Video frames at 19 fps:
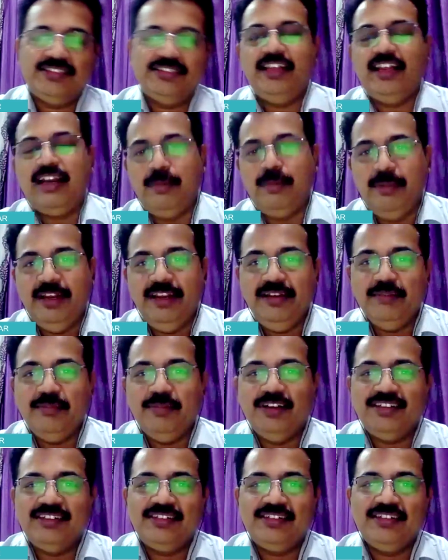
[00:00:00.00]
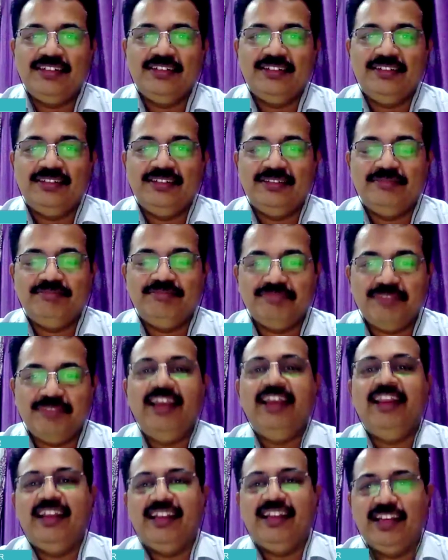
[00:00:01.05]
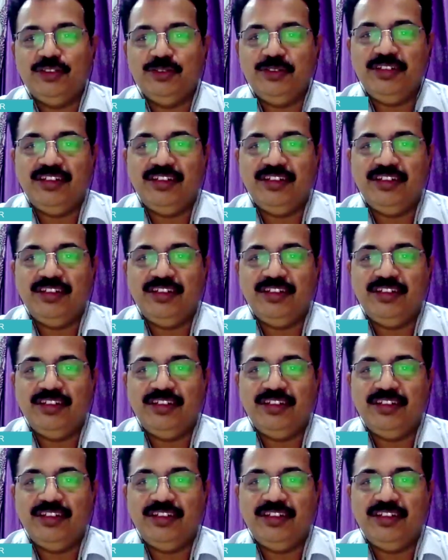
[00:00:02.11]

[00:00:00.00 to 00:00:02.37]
My favorite destination is Paris, always.